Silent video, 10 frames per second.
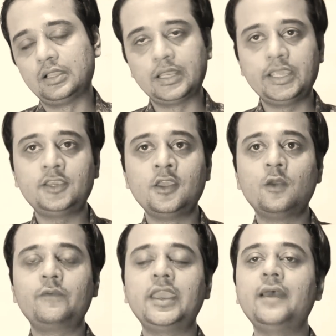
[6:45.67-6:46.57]
Like
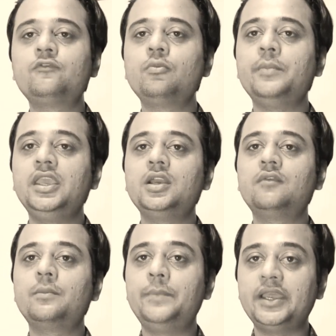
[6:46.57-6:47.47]
we have to make
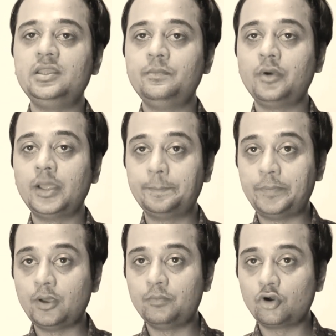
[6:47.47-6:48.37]
our body
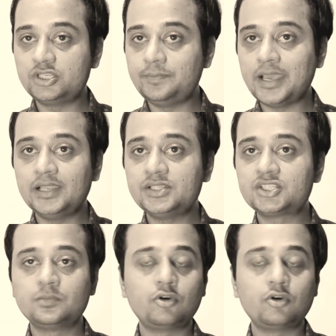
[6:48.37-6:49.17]
balance,